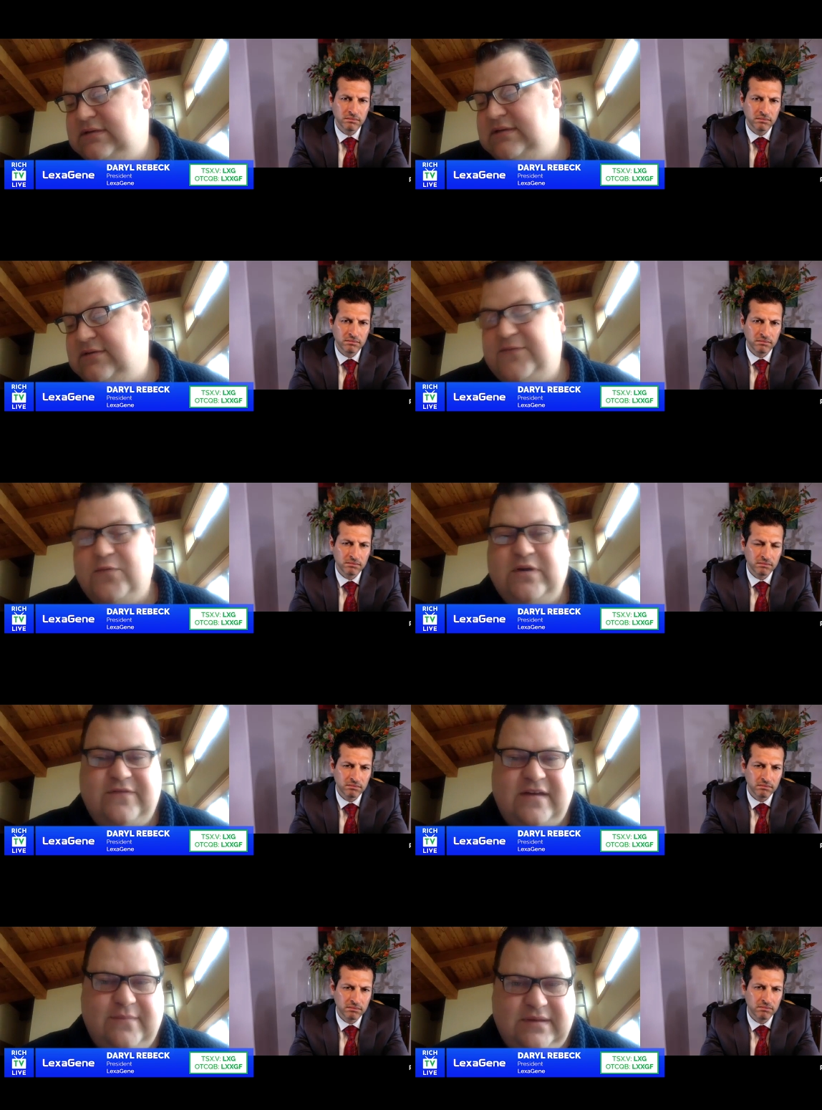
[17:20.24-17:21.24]
Speaker 1: you know,
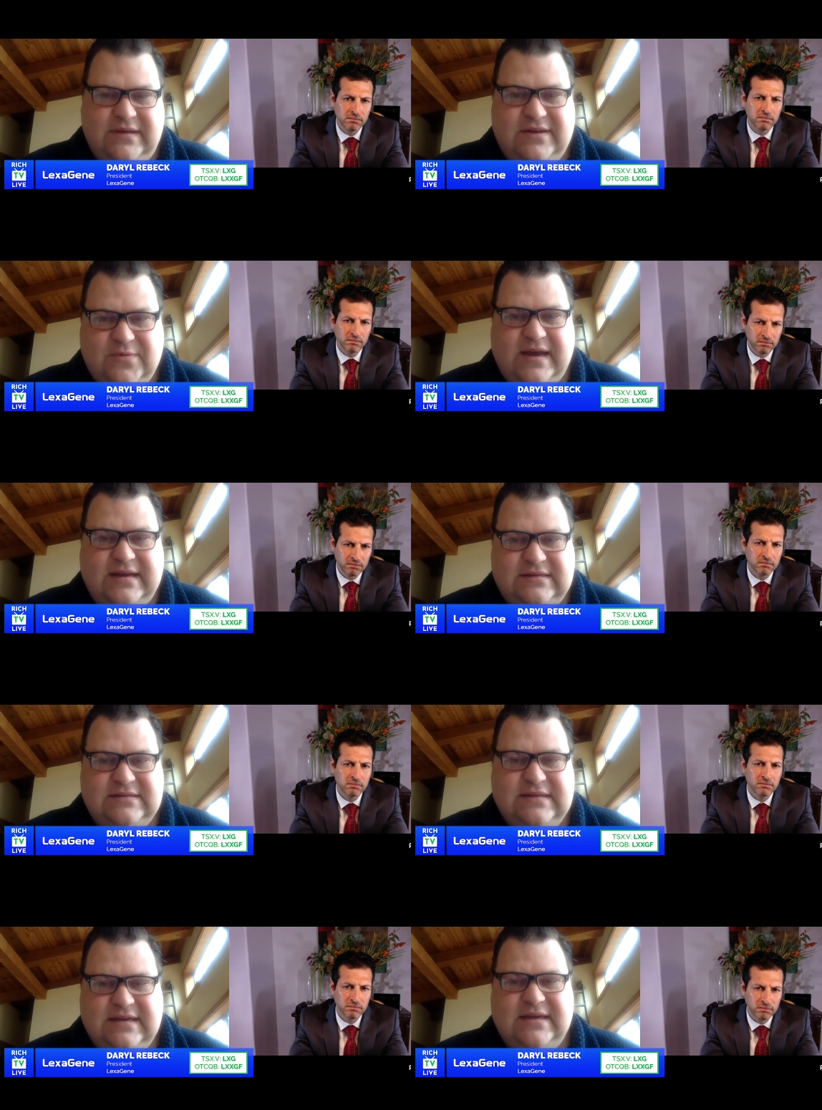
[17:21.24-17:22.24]
forty-five million U
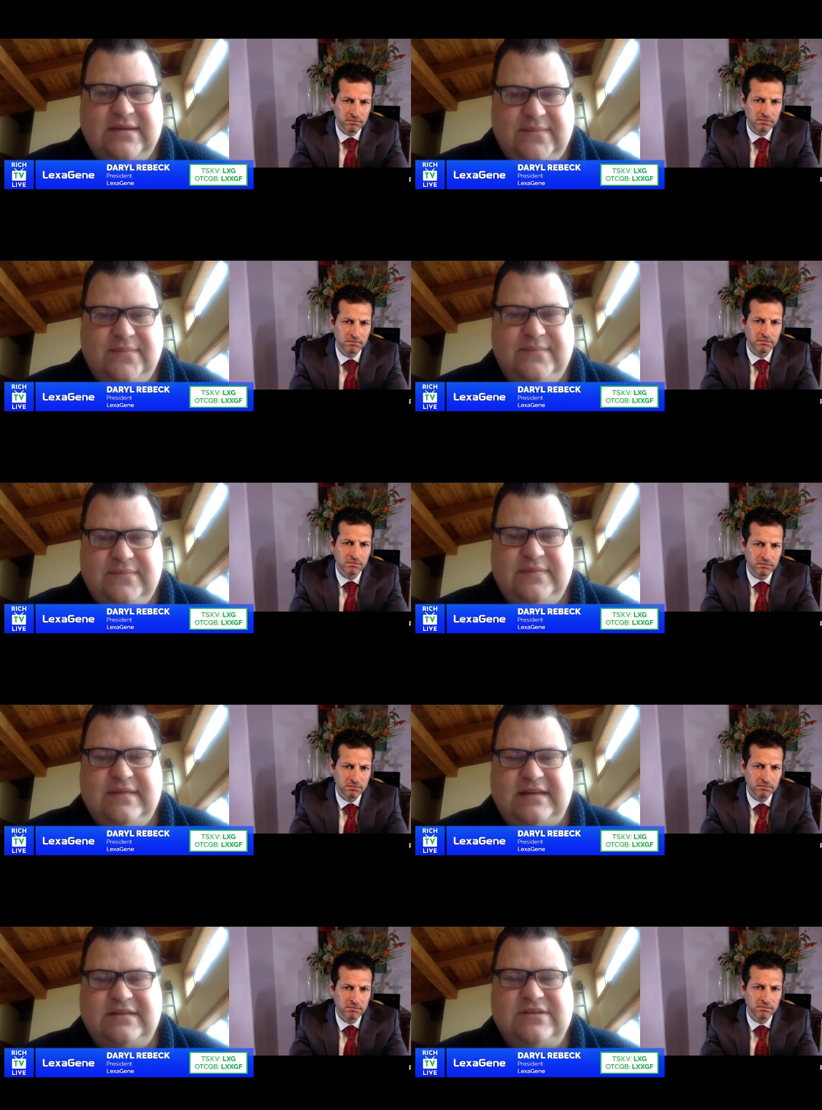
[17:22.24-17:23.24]
S. Um,
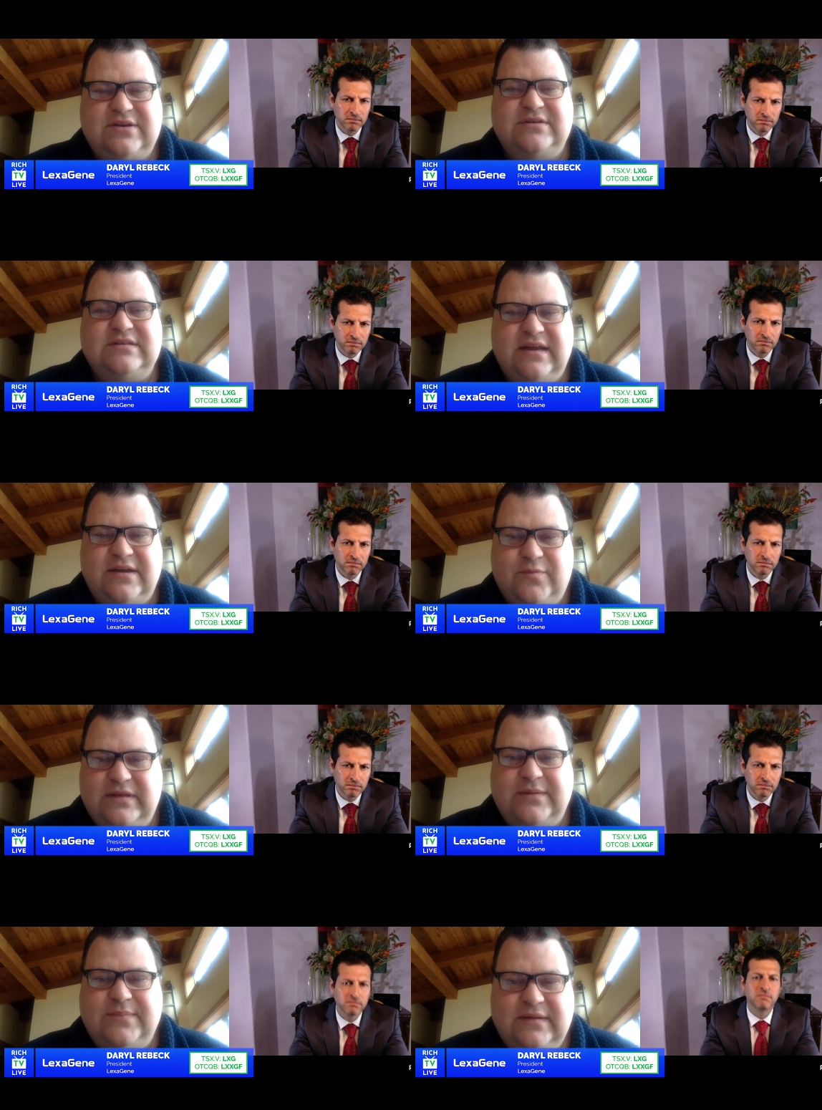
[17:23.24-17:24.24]
that starts to get
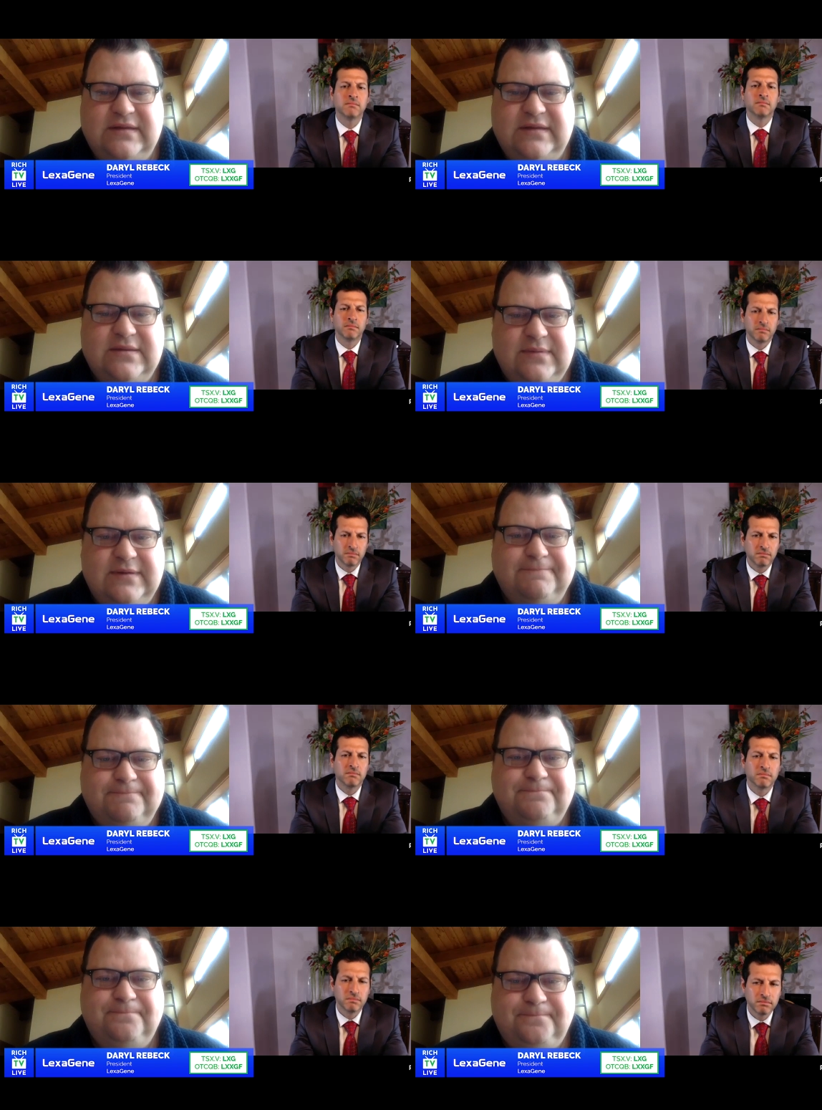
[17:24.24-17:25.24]
really appealing to me.
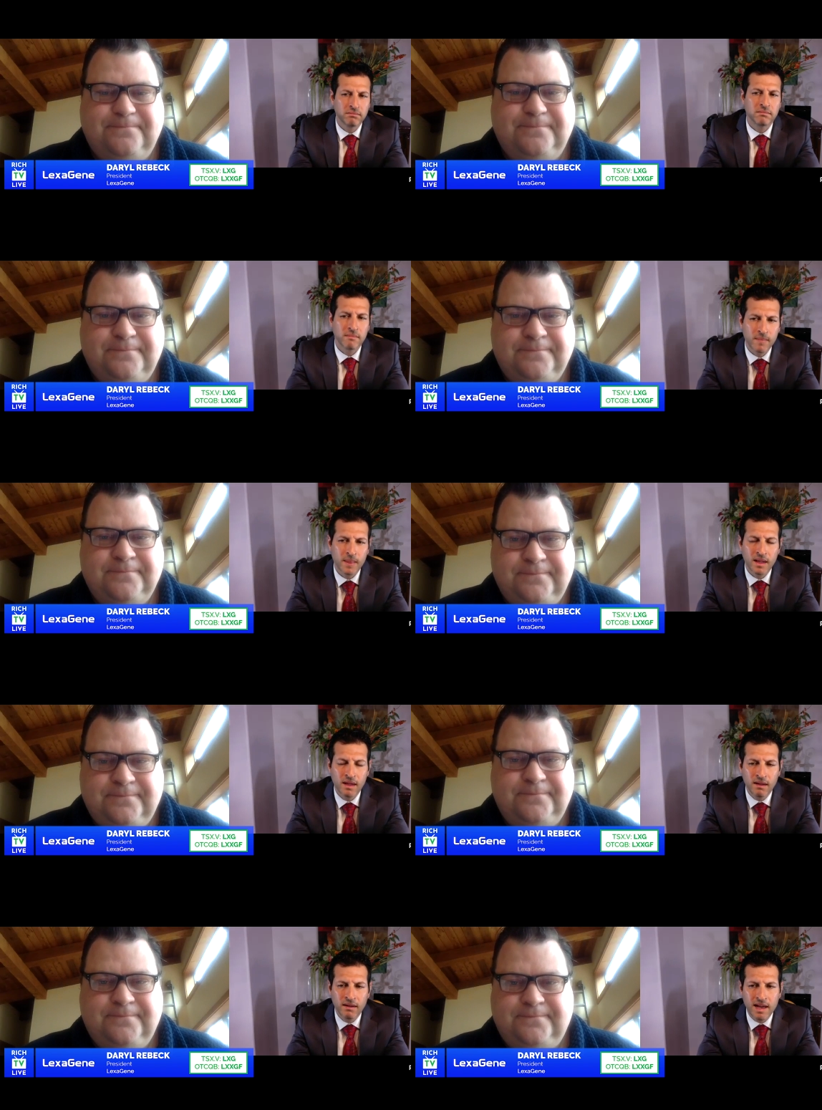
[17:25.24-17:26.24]

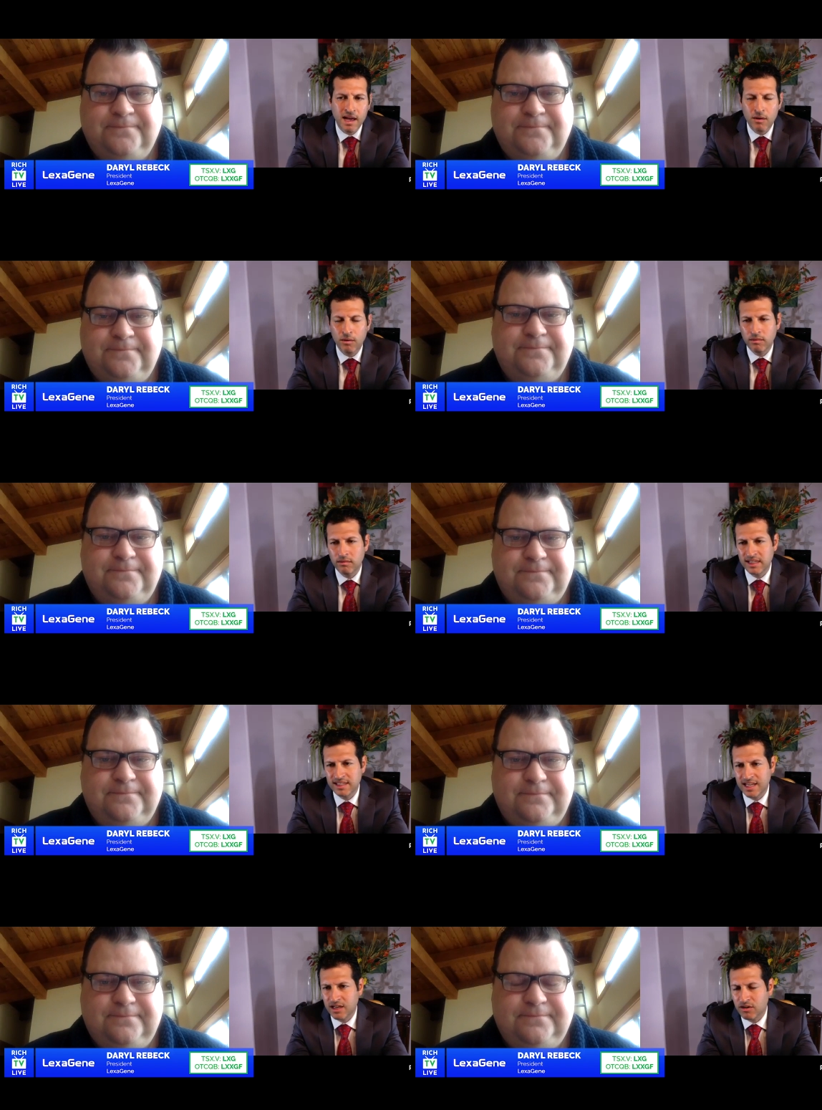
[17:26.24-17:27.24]
Speaker 2: Now,
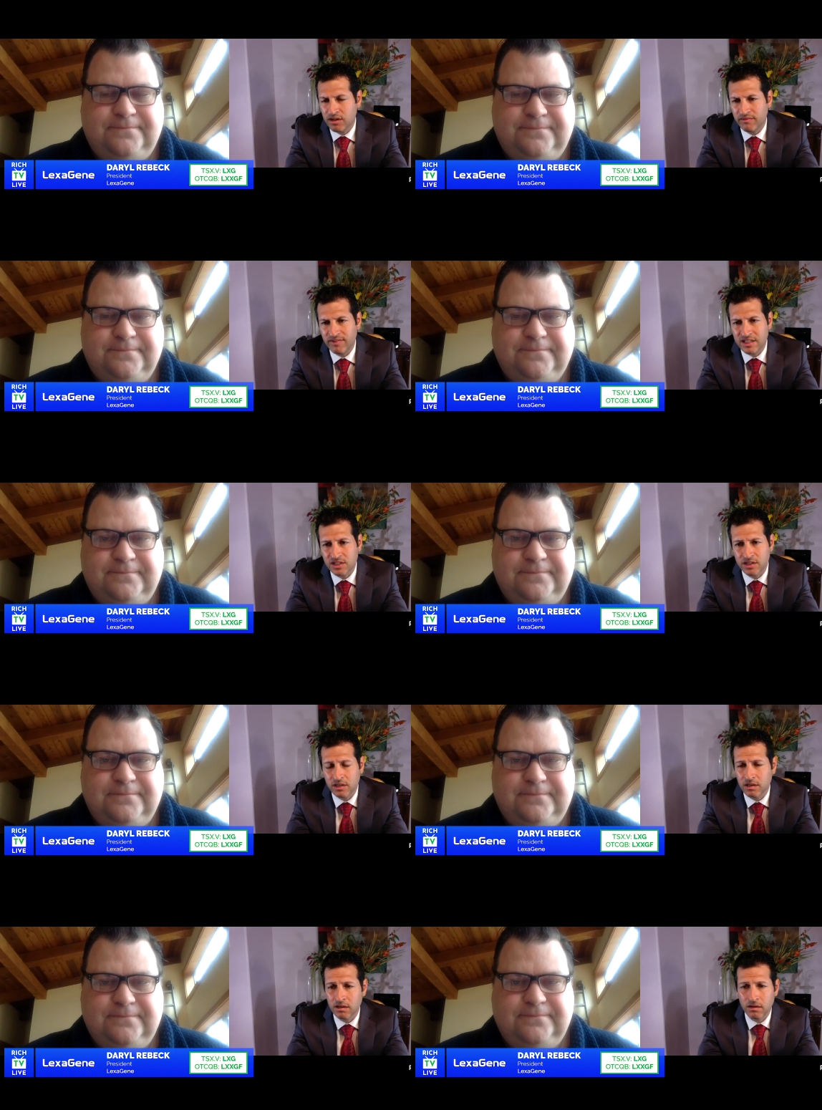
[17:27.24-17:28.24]
let's say you're an
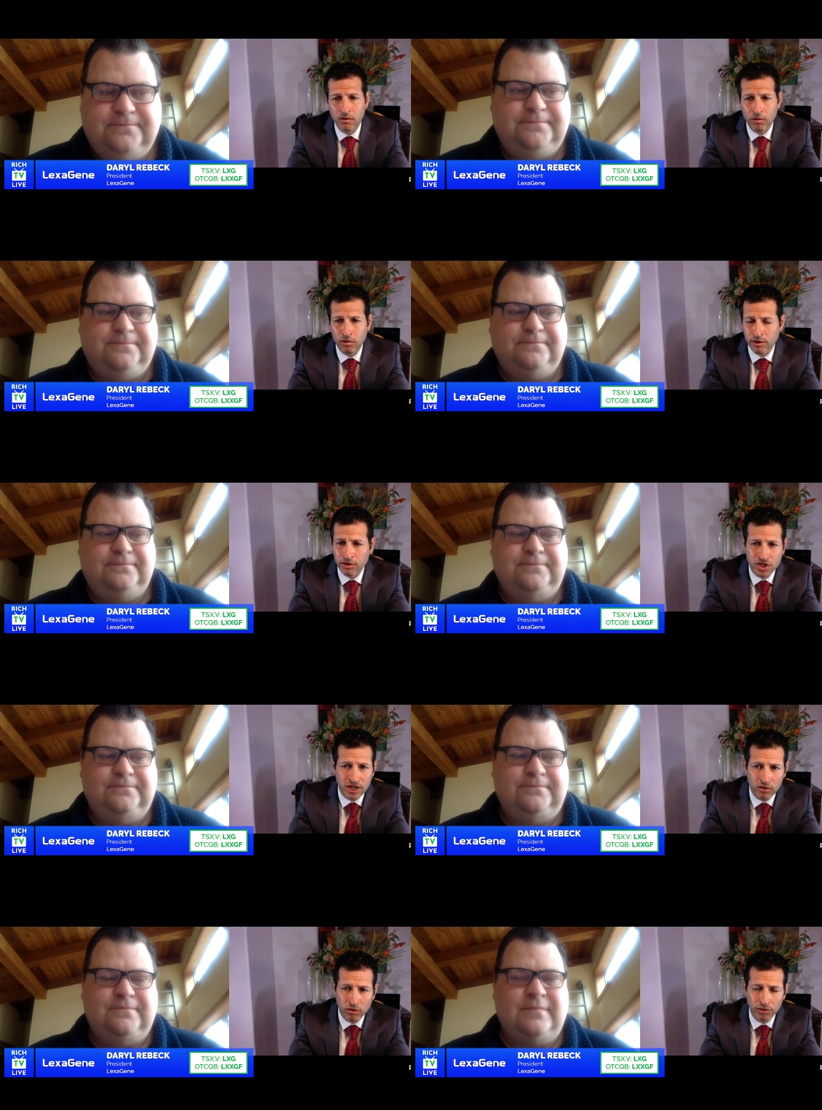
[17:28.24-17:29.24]
investor or you're a
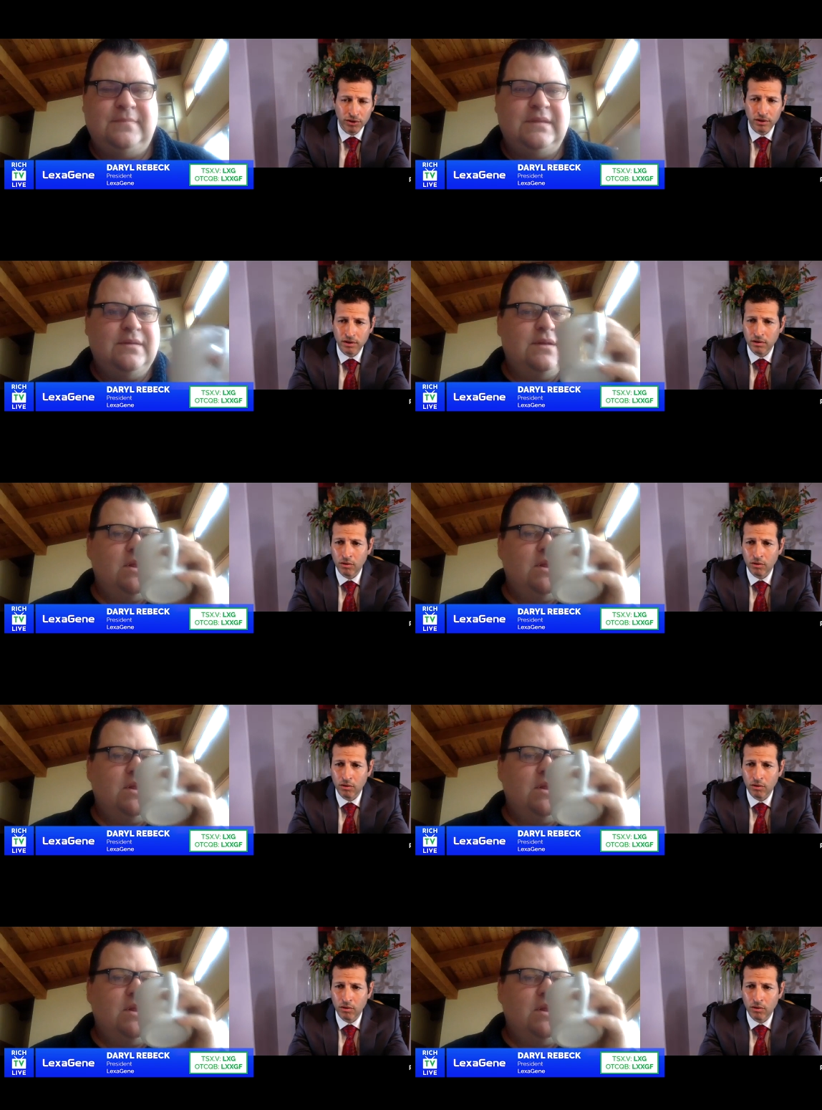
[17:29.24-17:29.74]
shareholder